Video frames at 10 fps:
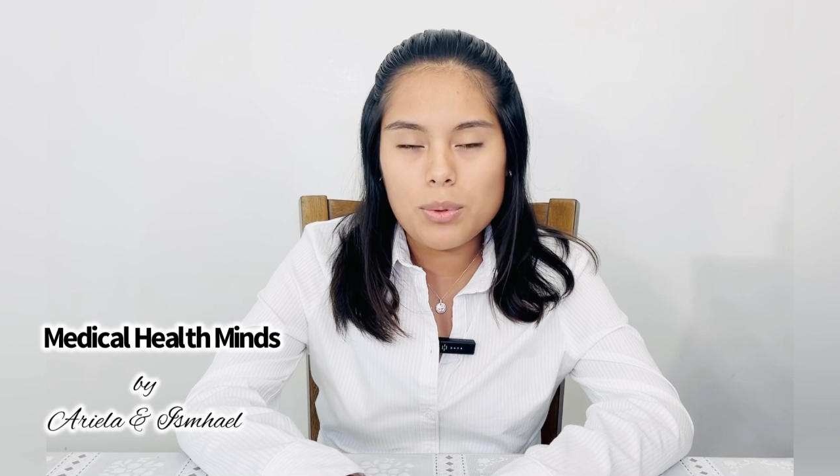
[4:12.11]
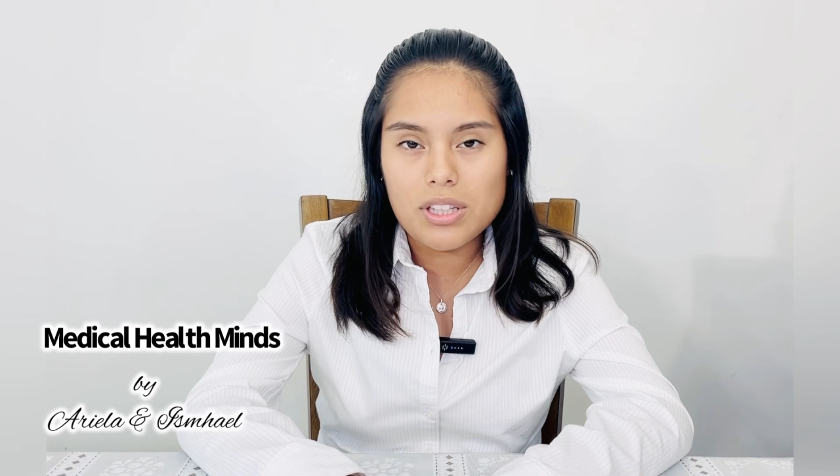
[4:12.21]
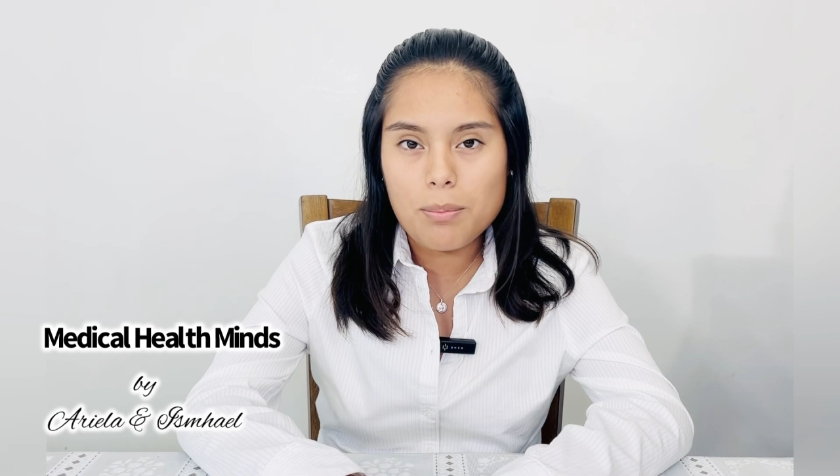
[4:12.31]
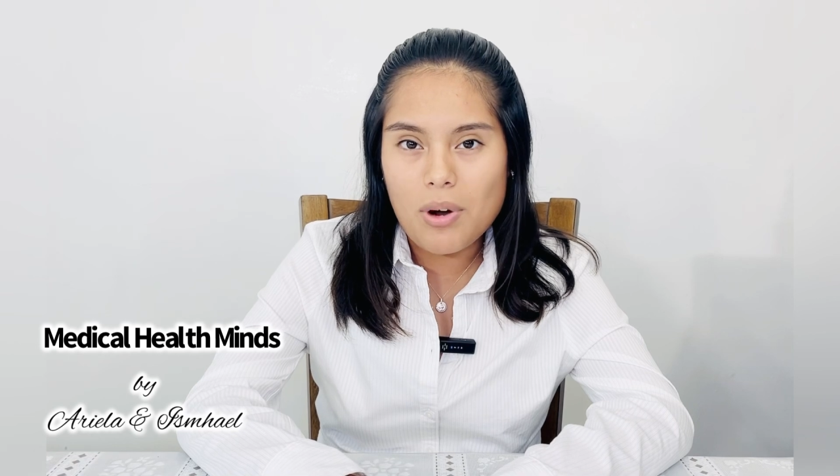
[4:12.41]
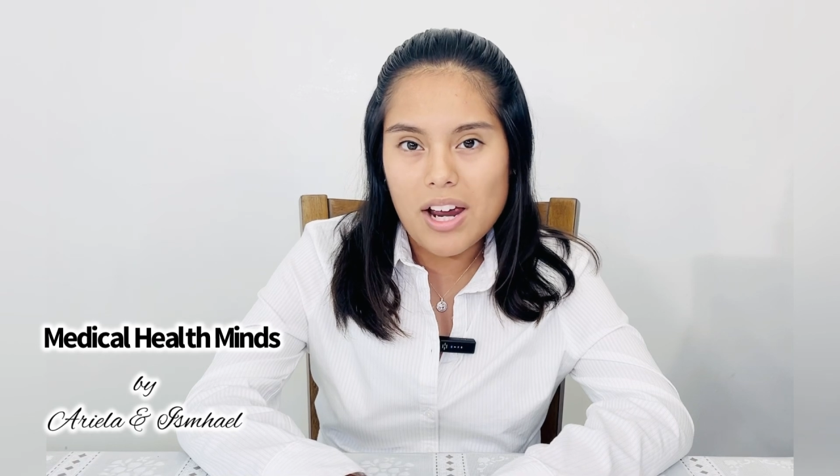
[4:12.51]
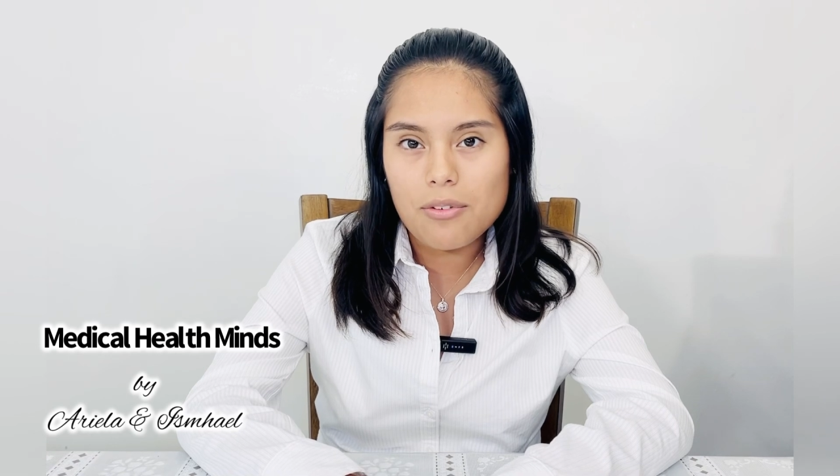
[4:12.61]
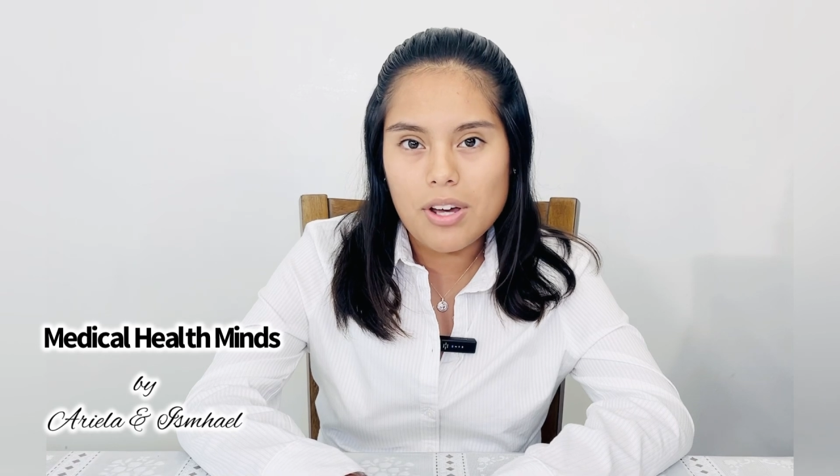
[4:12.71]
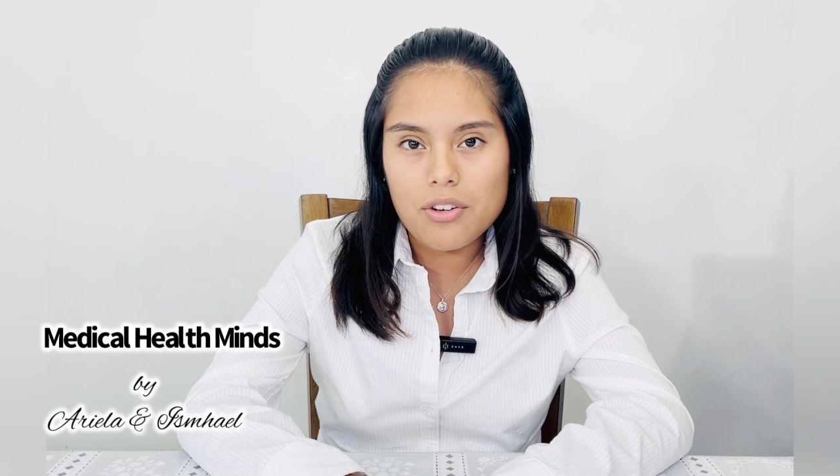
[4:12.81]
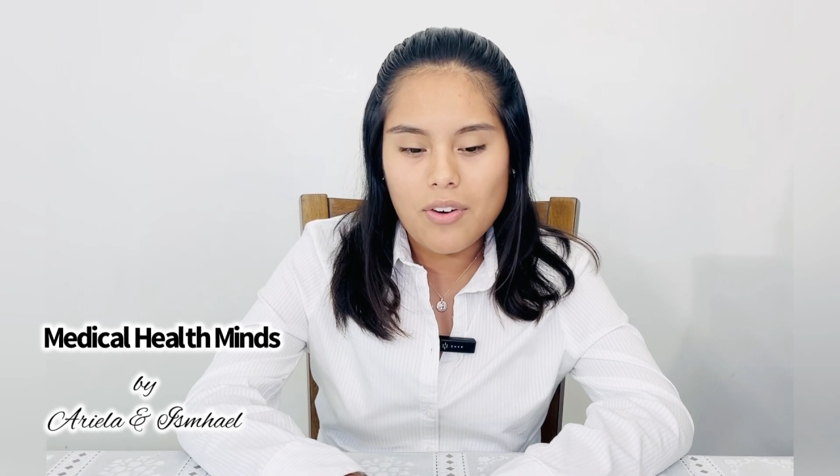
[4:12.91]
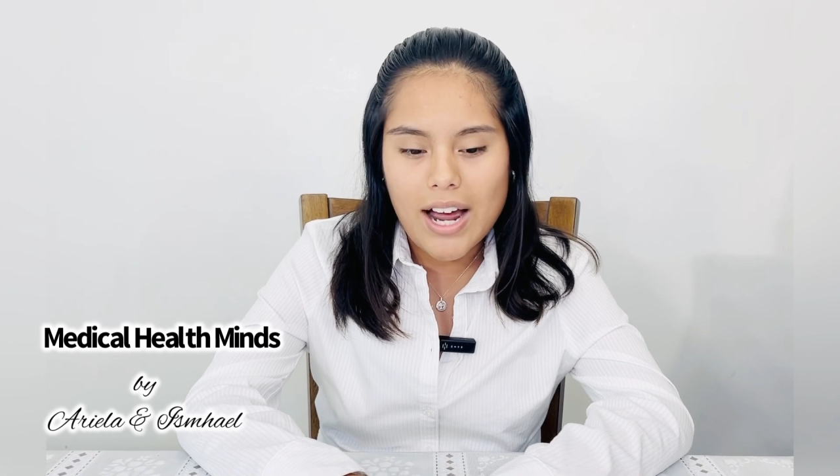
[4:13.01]
with a bright
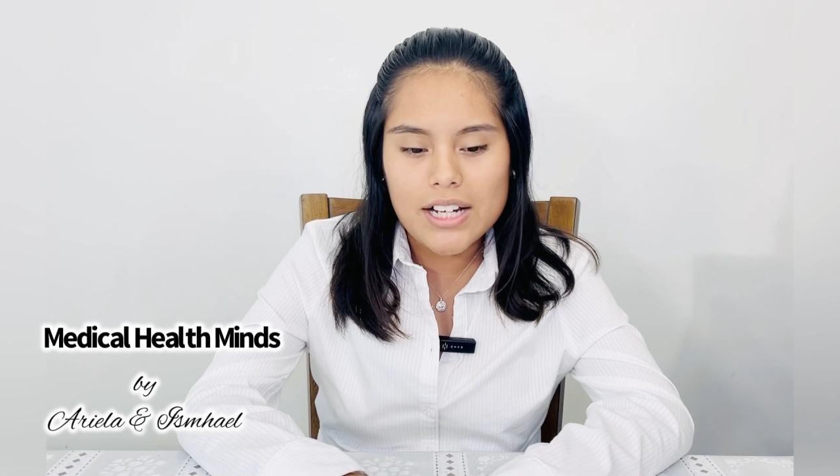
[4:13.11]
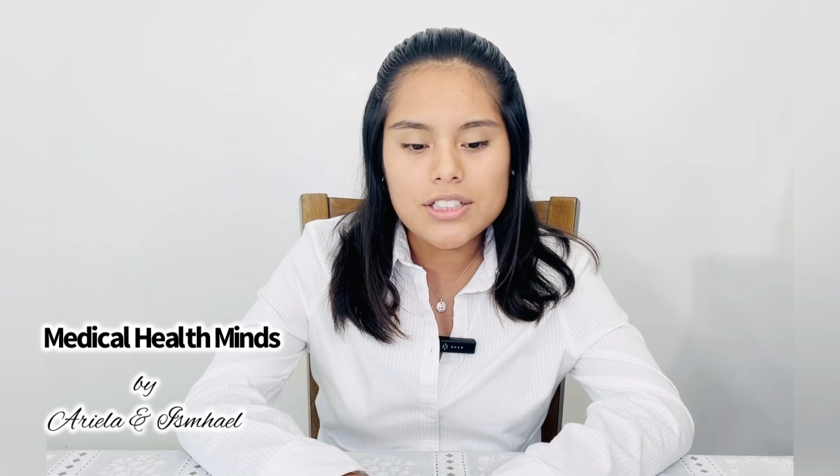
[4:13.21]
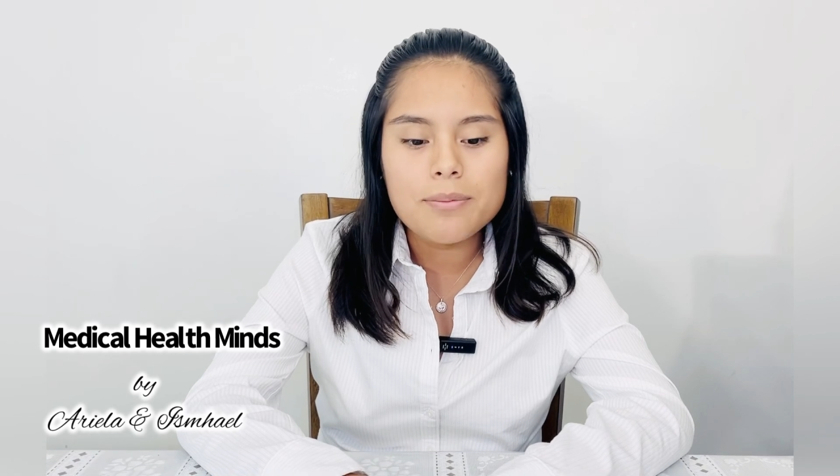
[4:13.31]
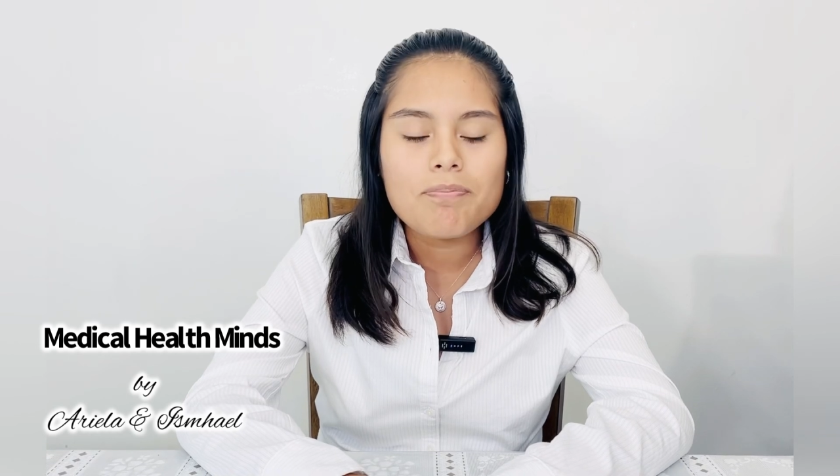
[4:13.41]
red rash,